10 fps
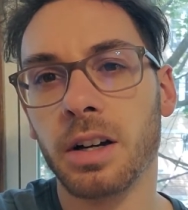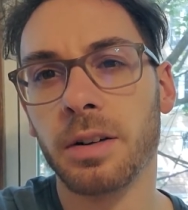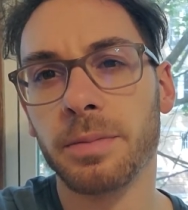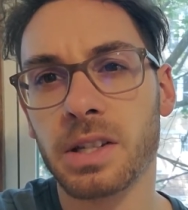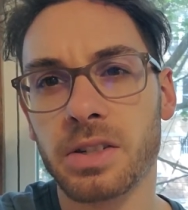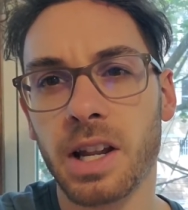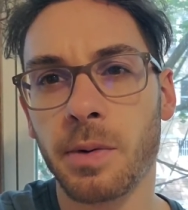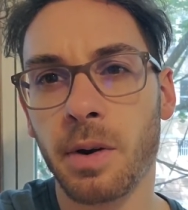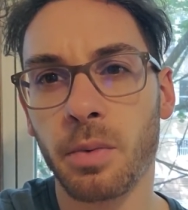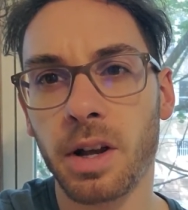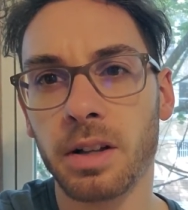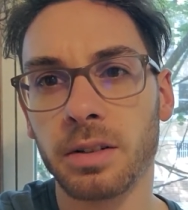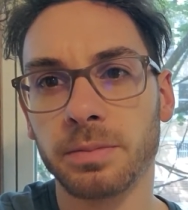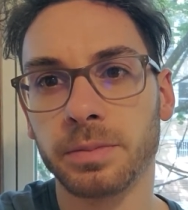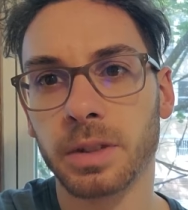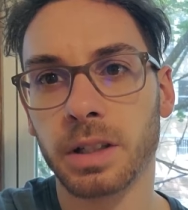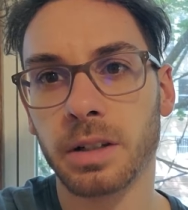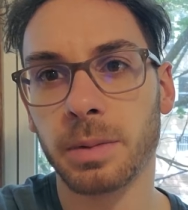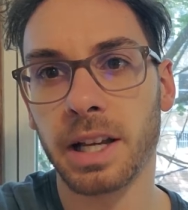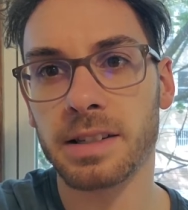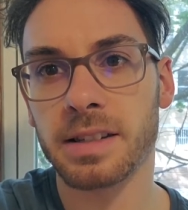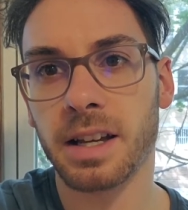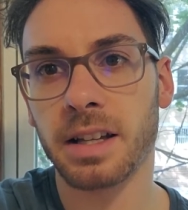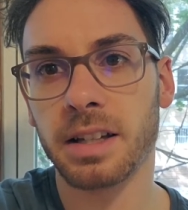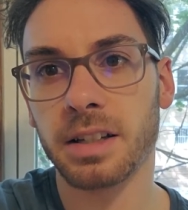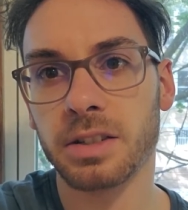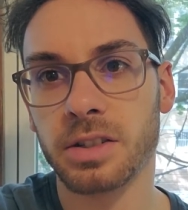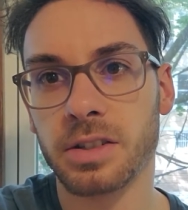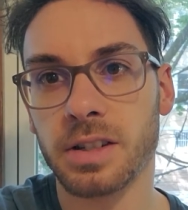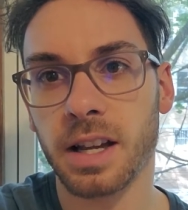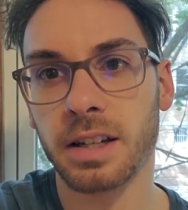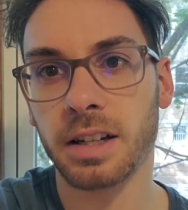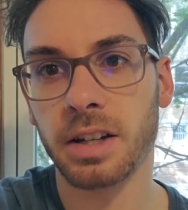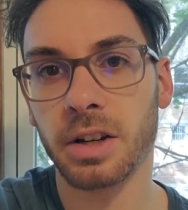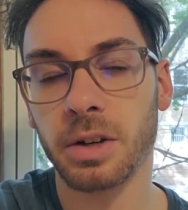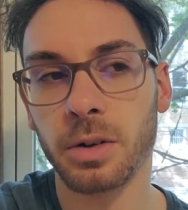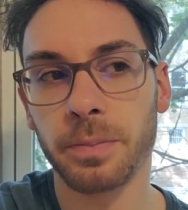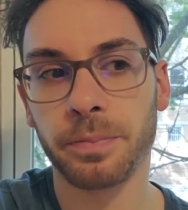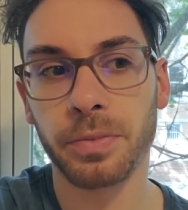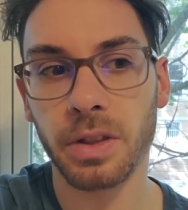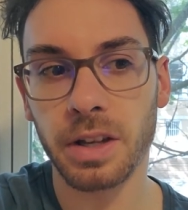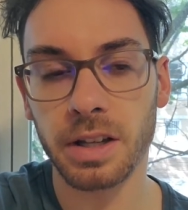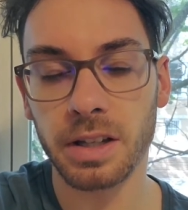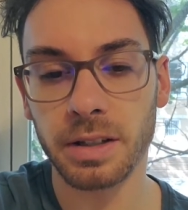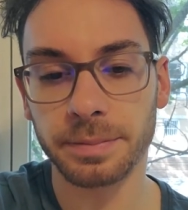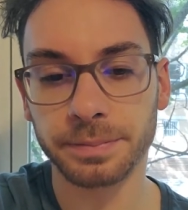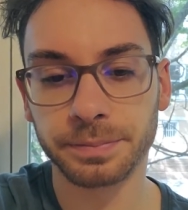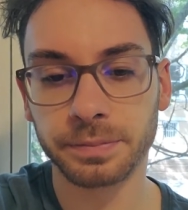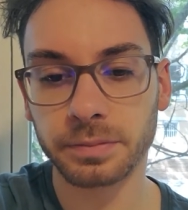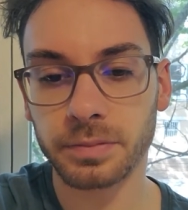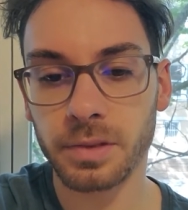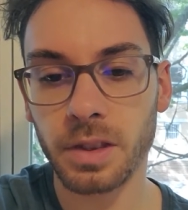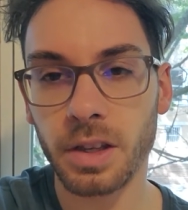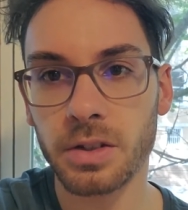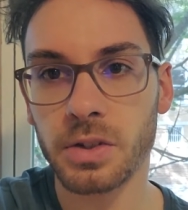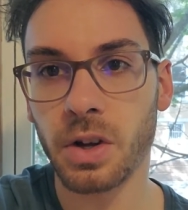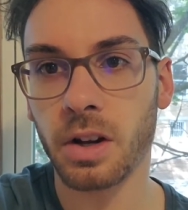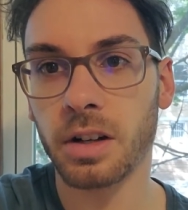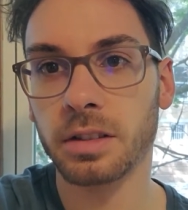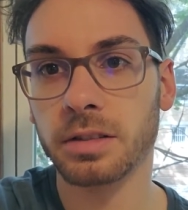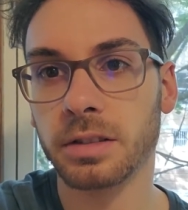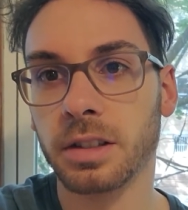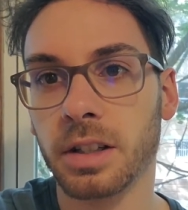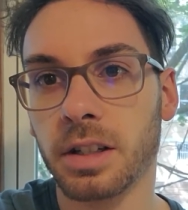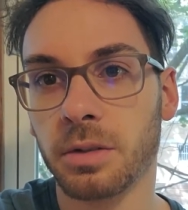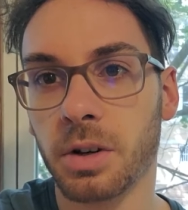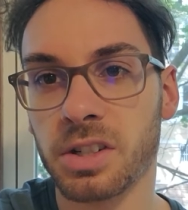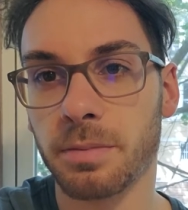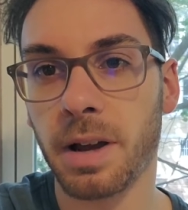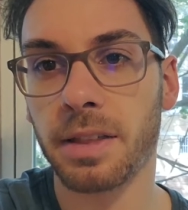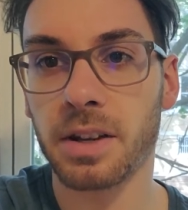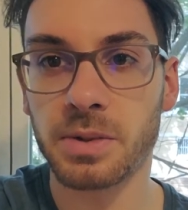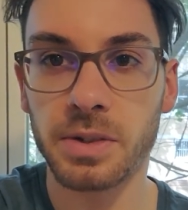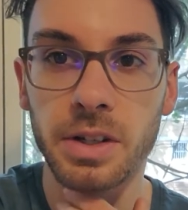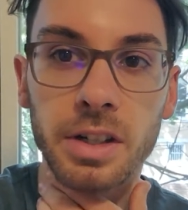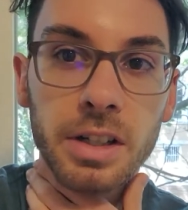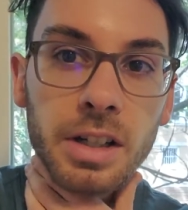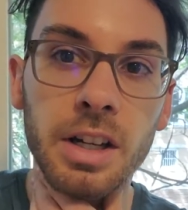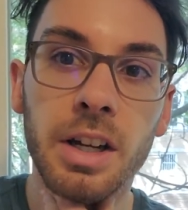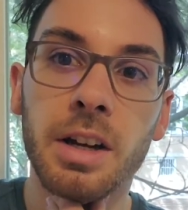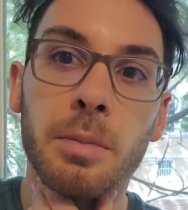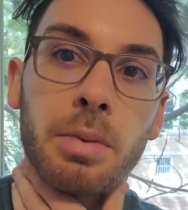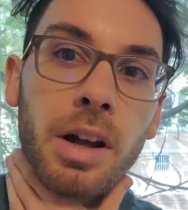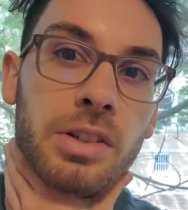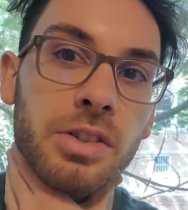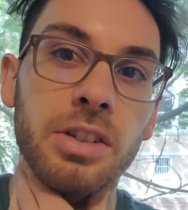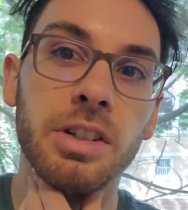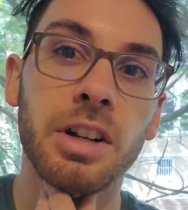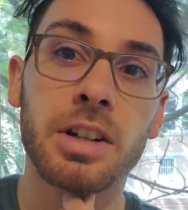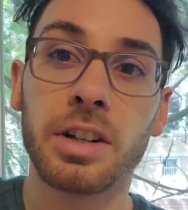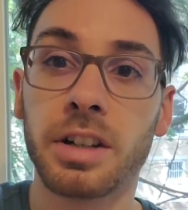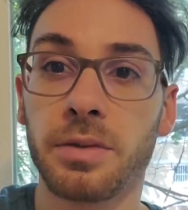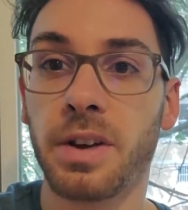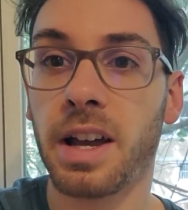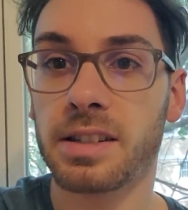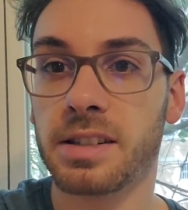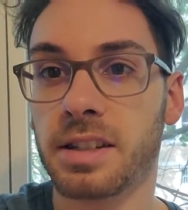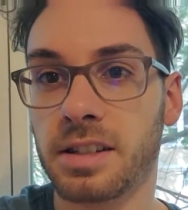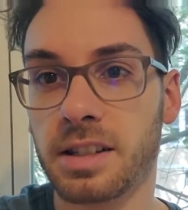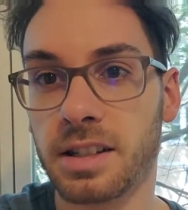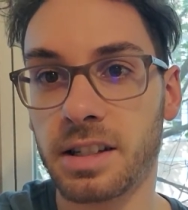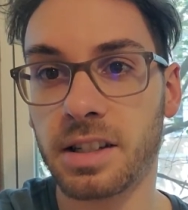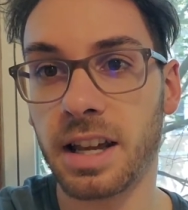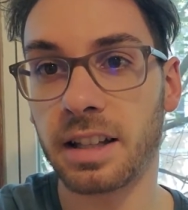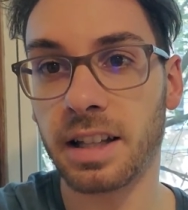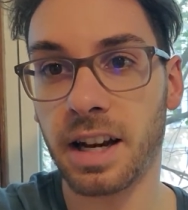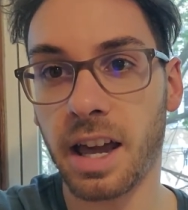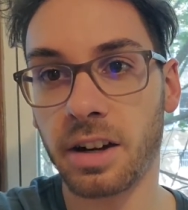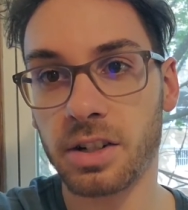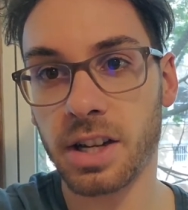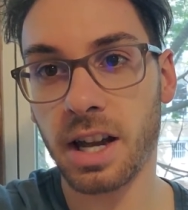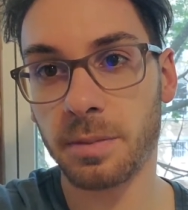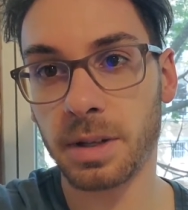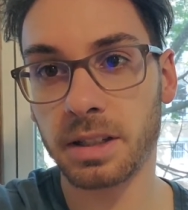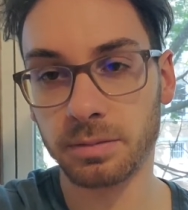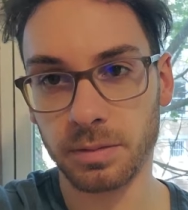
Um, yesterday went well. Um, like I said just a second ago, the sauna, Russian bathhouse was good. Probably shouldn't have done it during the fast because it did take a lot of energy out of me.